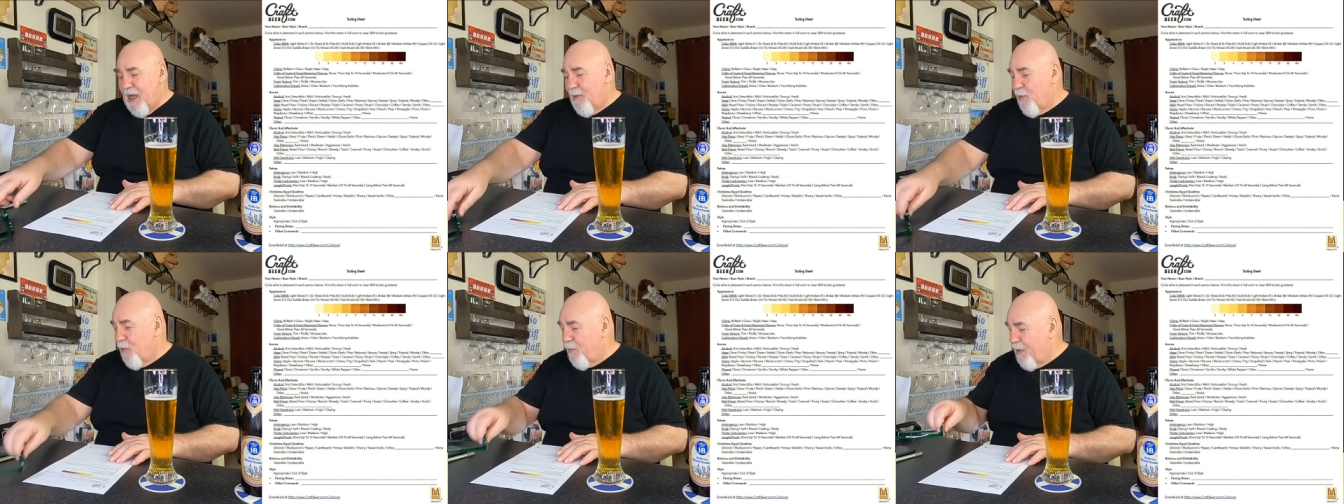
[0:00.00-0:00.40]

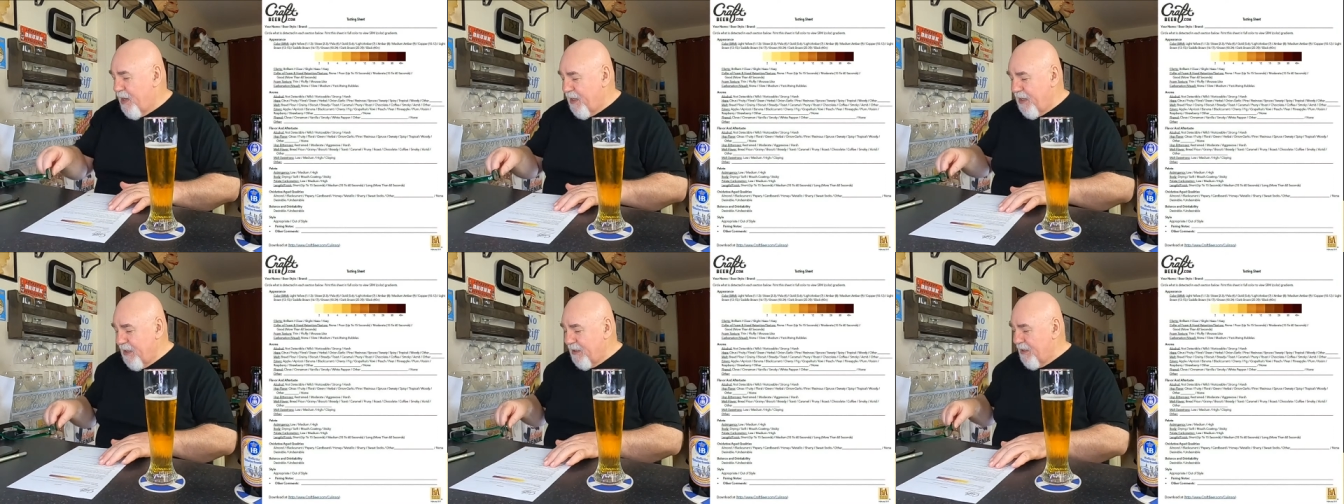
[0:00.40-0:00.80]
and we'll
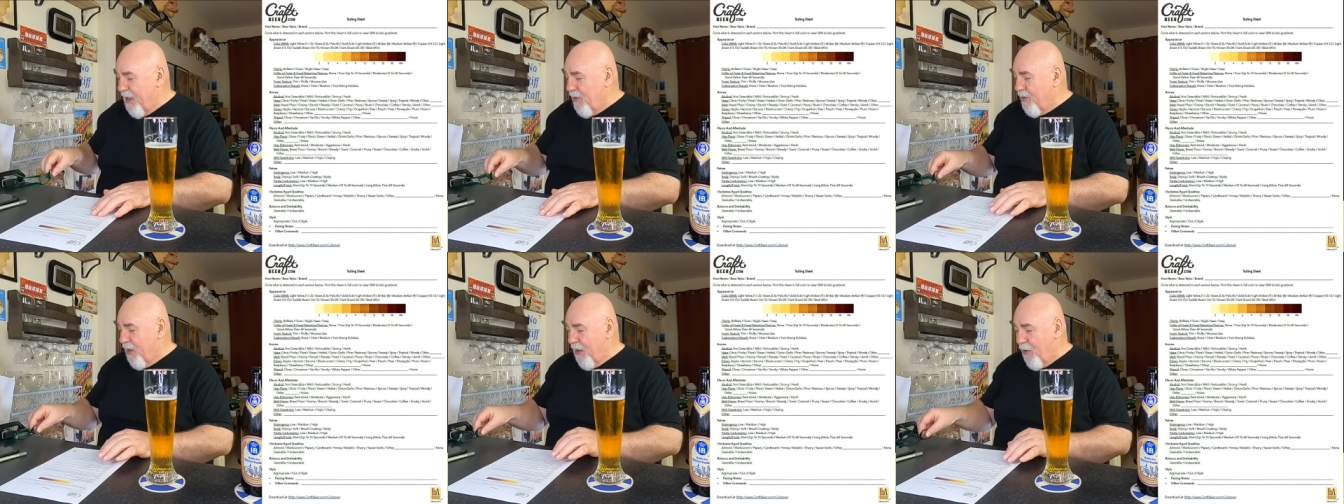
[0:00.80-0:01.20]
break it
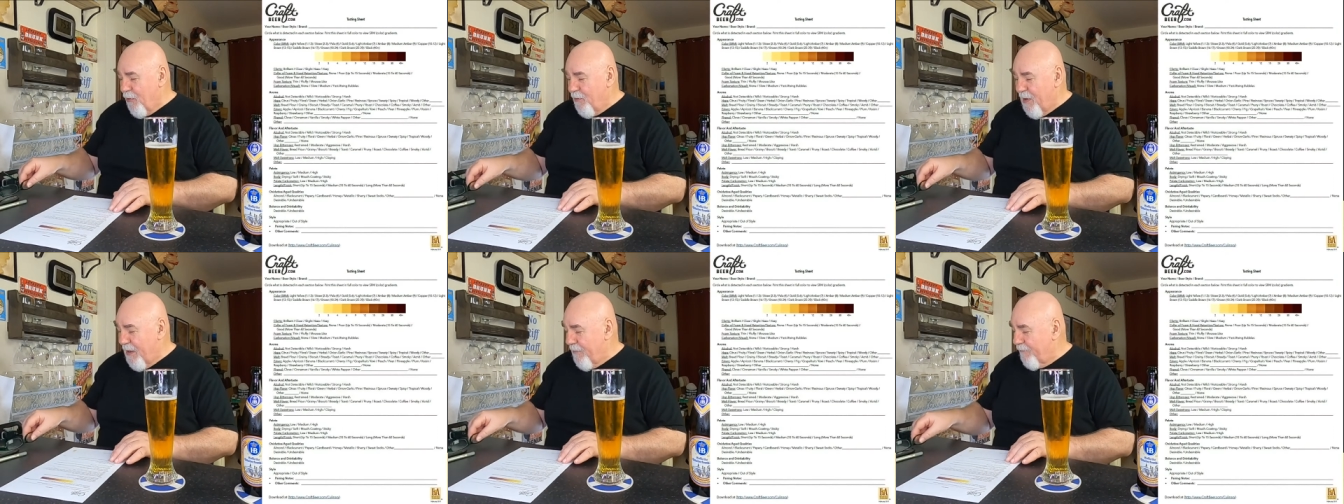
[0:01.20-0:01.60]
down a
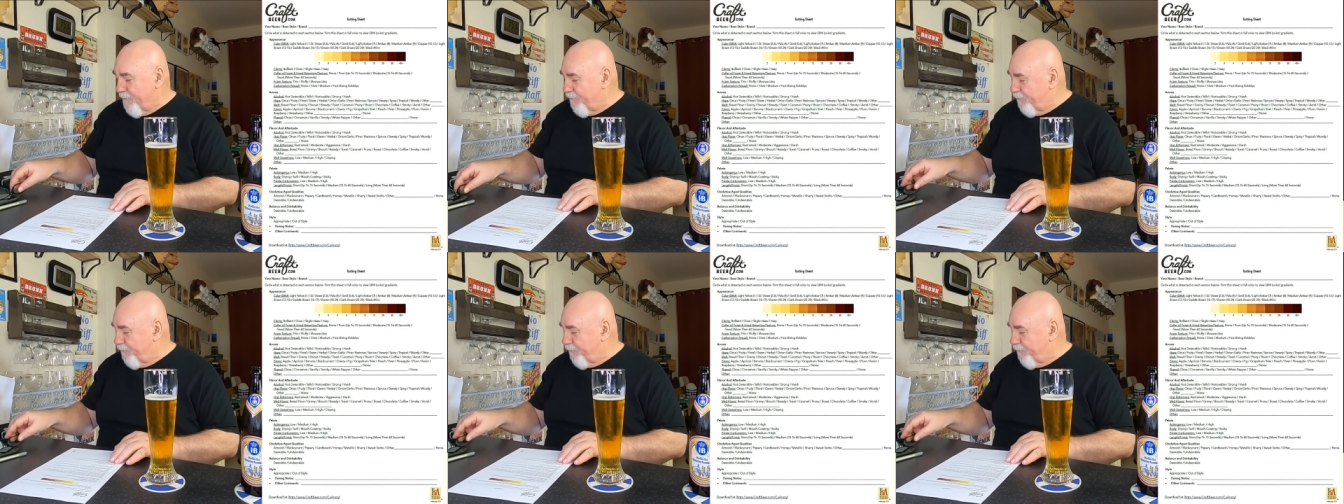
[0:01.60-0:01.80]
little bit.